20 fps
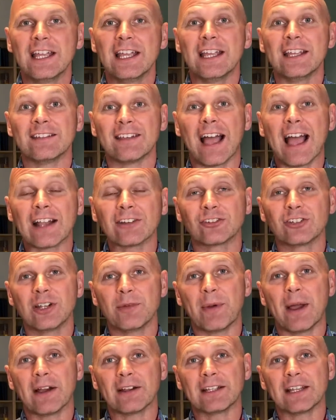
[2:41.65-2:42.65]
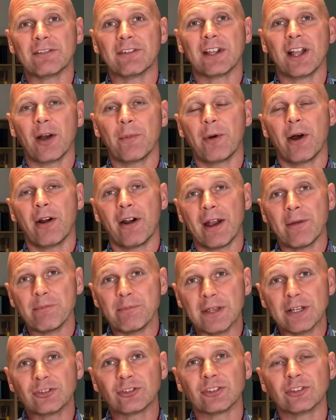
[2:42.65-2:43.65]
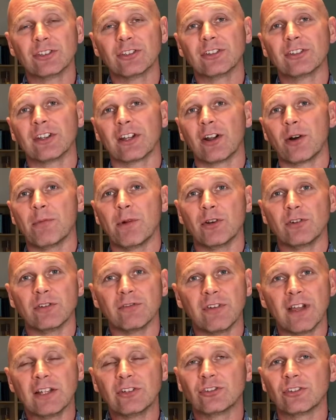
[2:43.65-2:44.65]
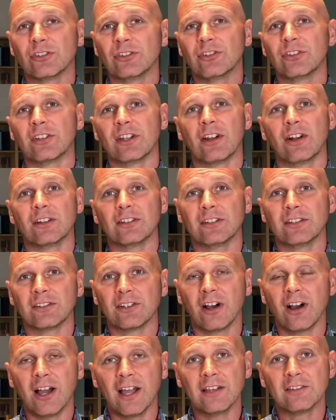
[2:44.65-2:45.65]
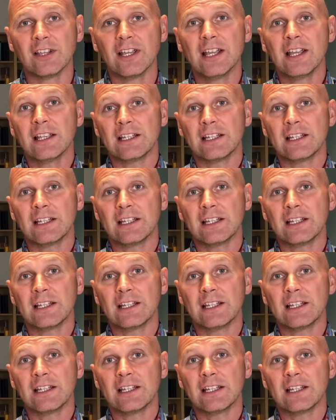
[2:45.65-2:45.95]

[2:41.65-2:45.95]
It's actually about giving up our ambitions and our motivations and our desires,